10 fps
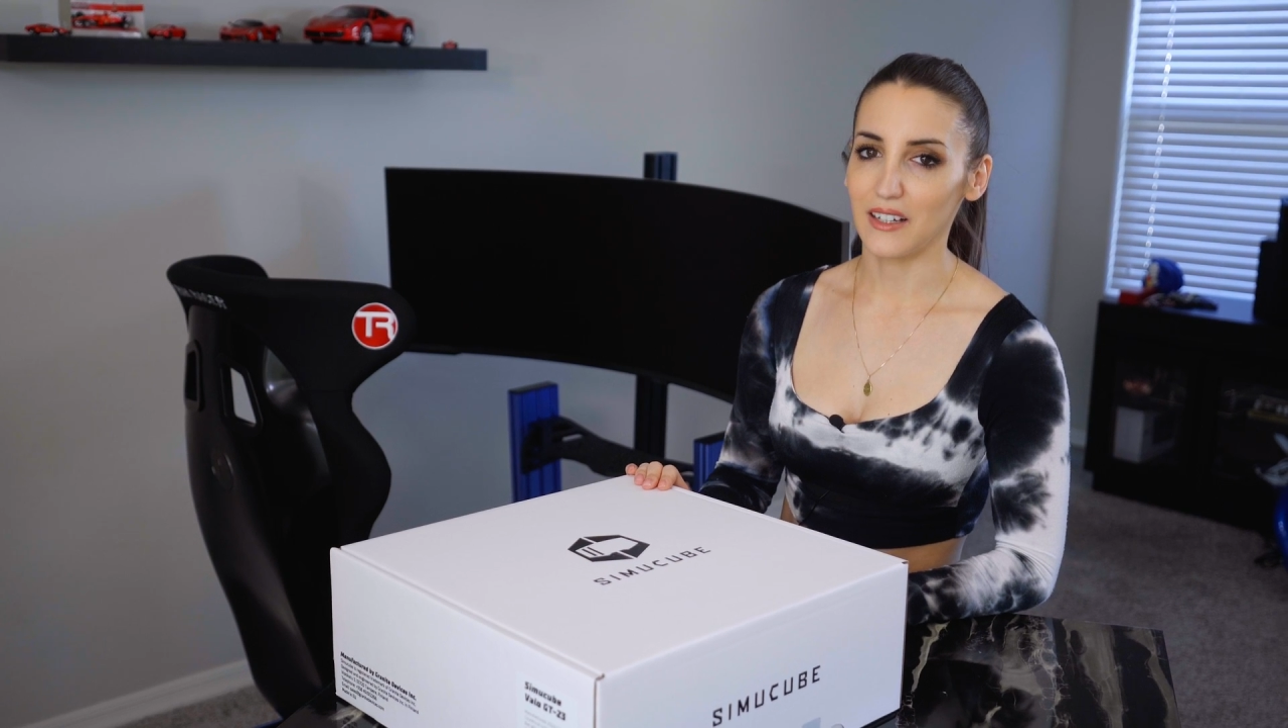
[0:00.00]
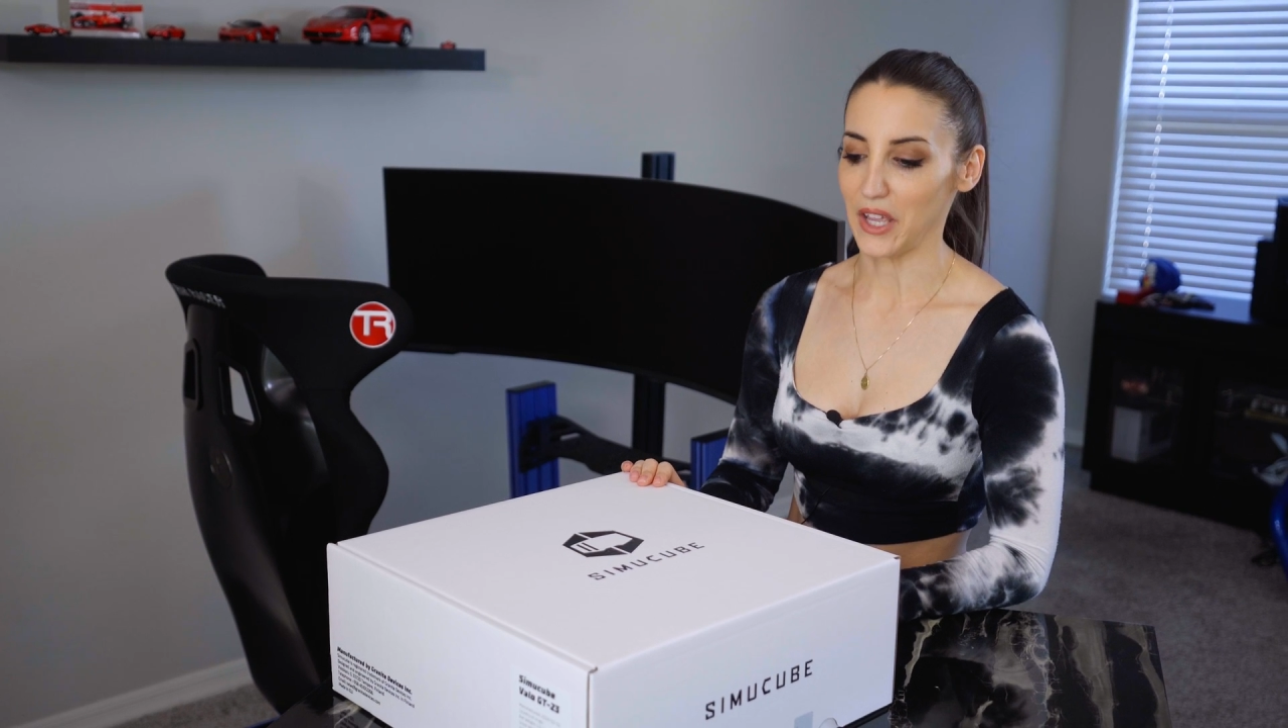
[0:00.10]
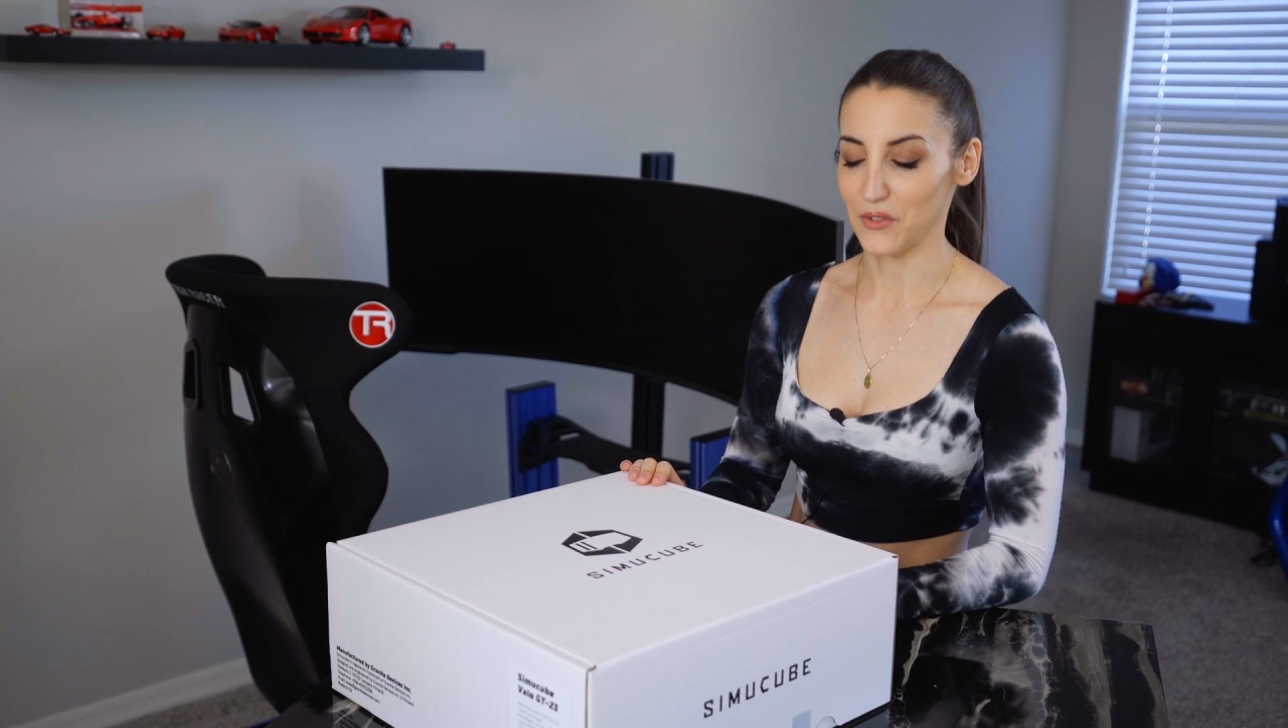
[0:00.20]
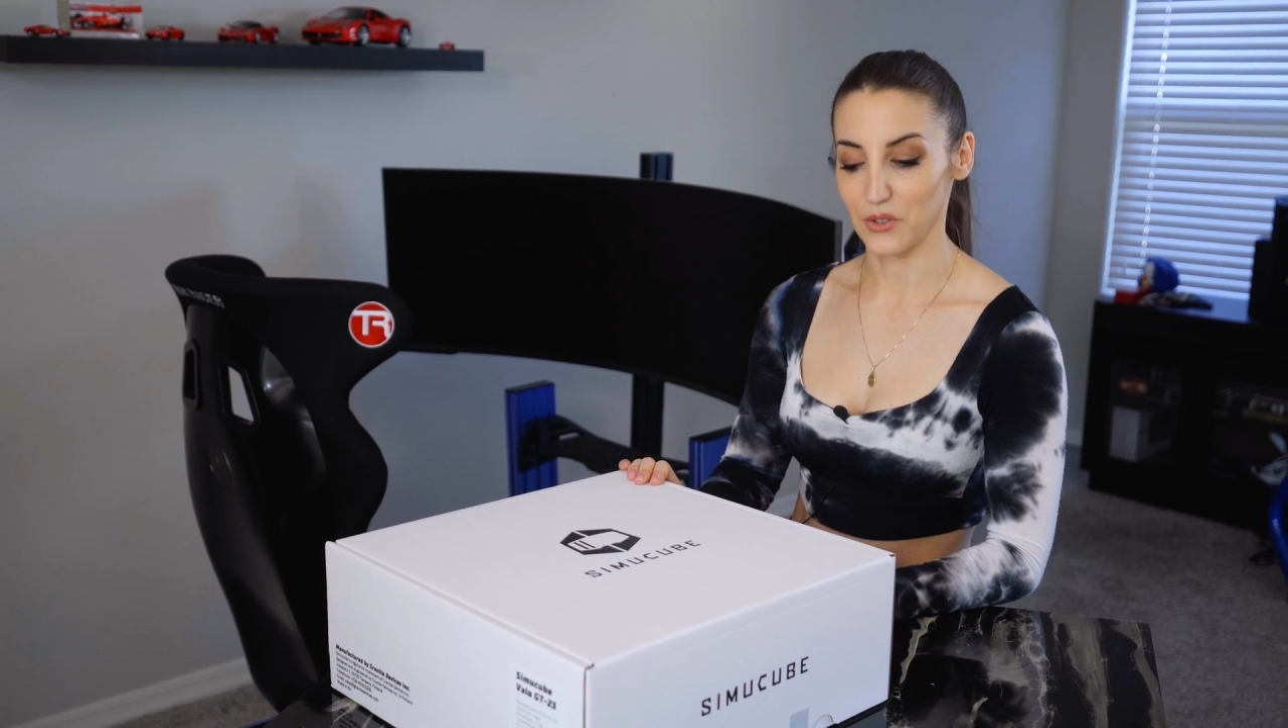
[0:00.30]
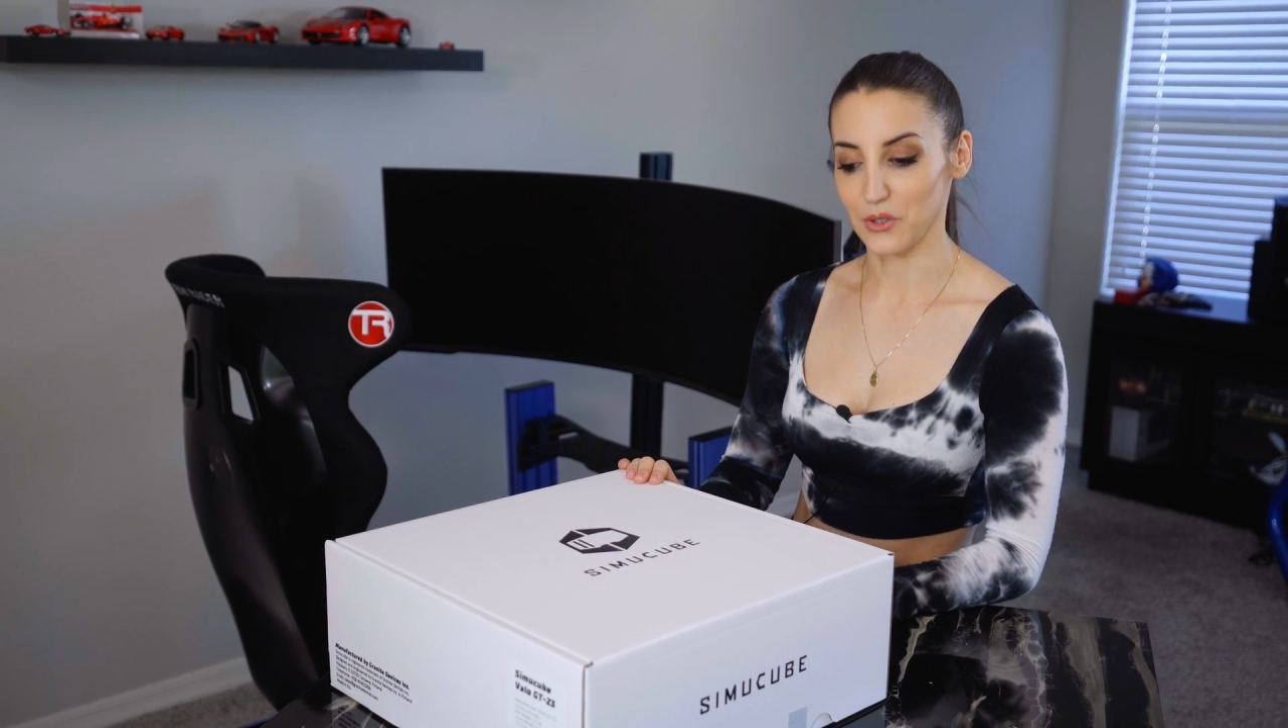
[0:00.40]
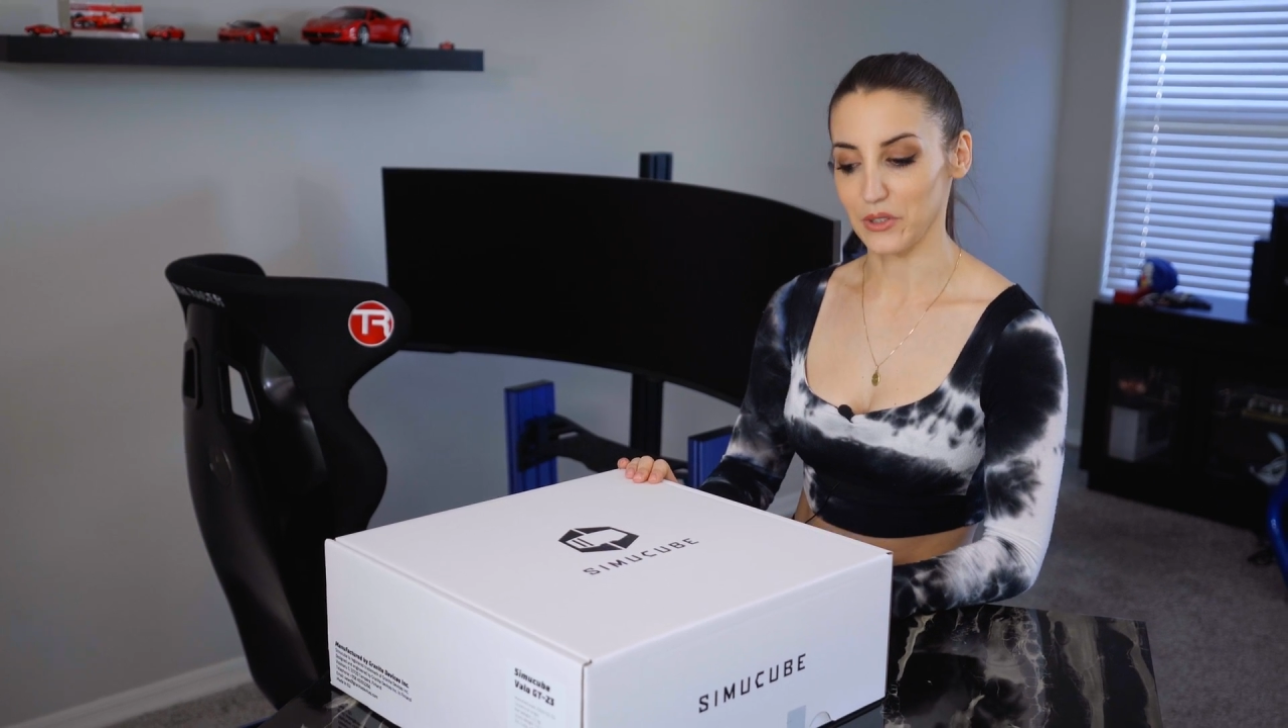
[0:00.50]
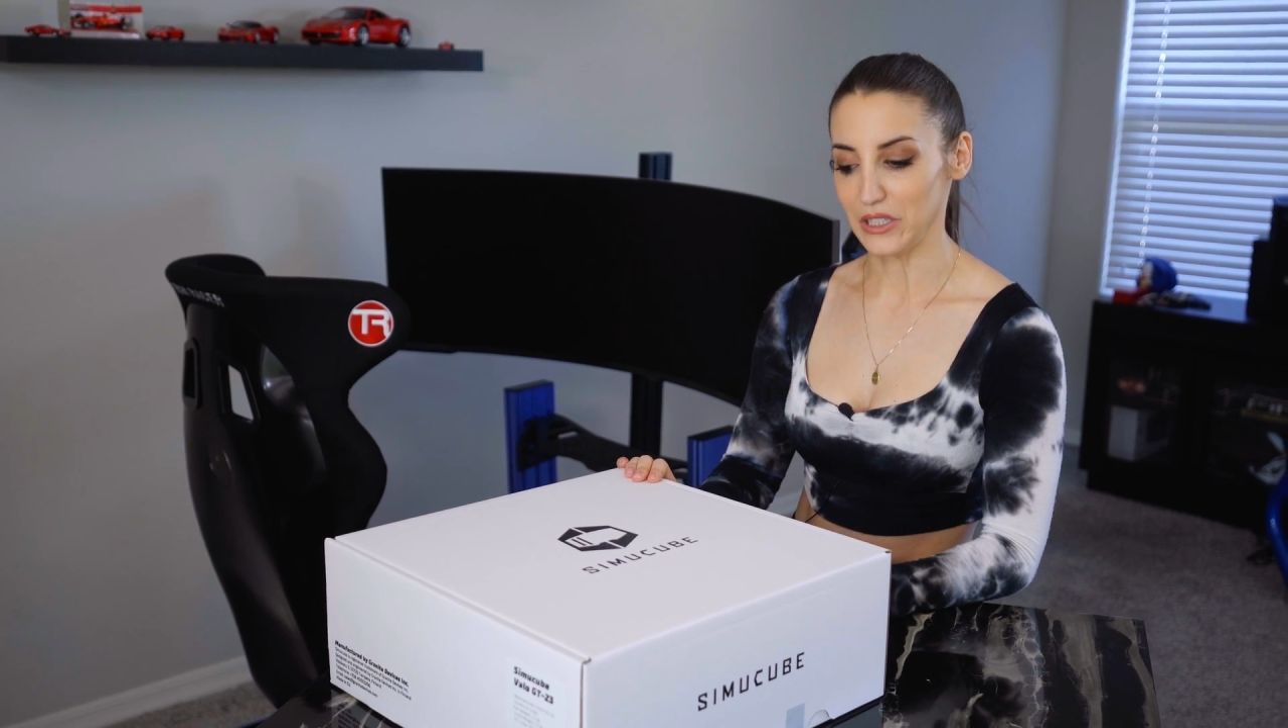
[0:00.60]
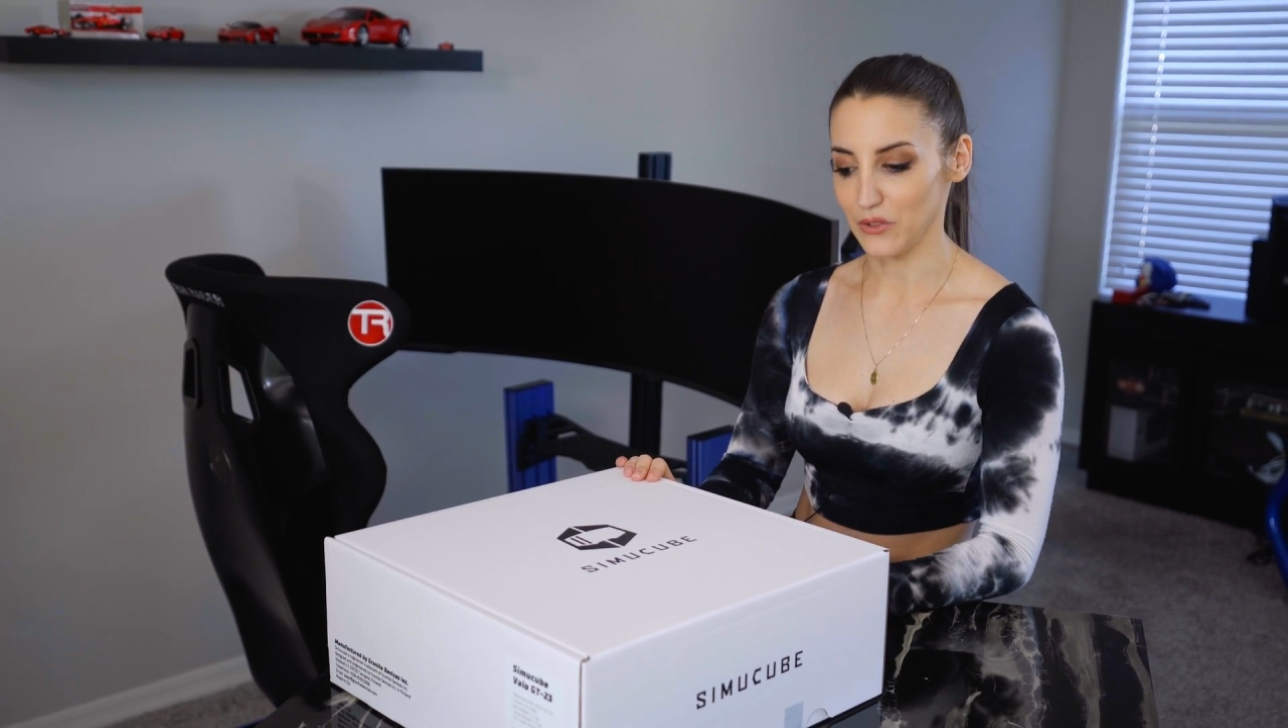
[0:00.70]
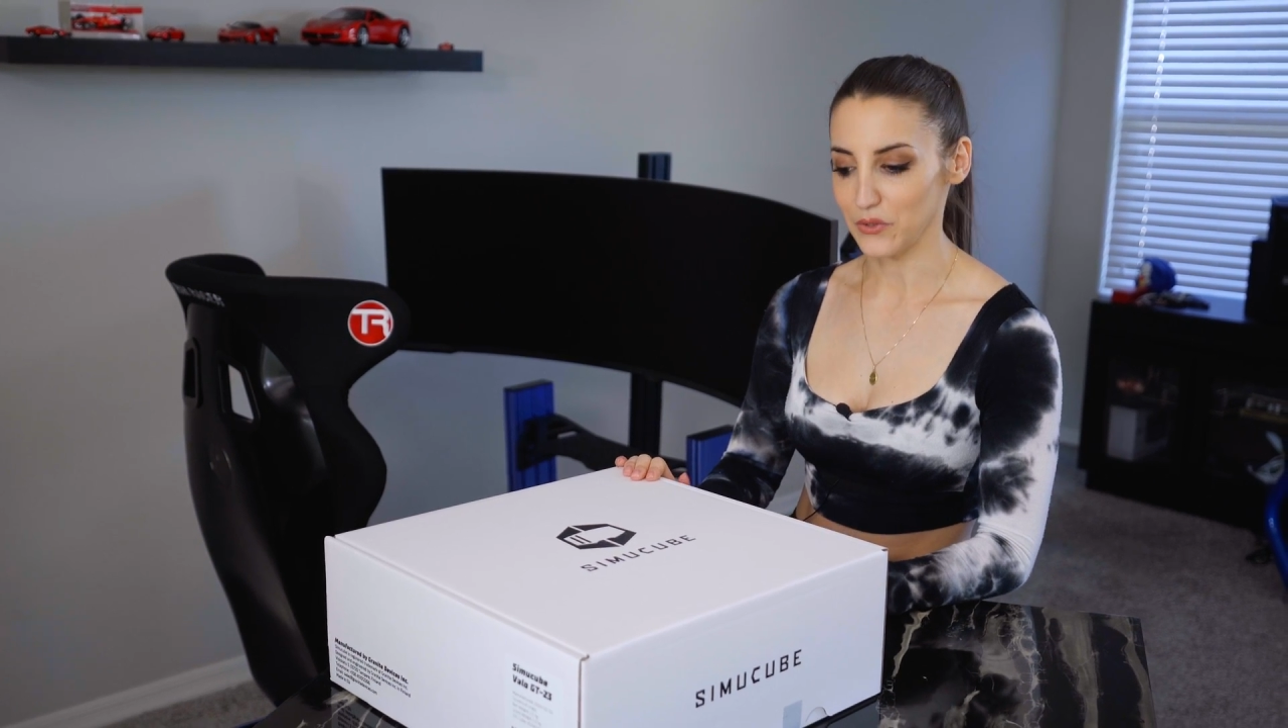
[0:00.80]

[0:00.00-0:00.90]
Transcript: even though in the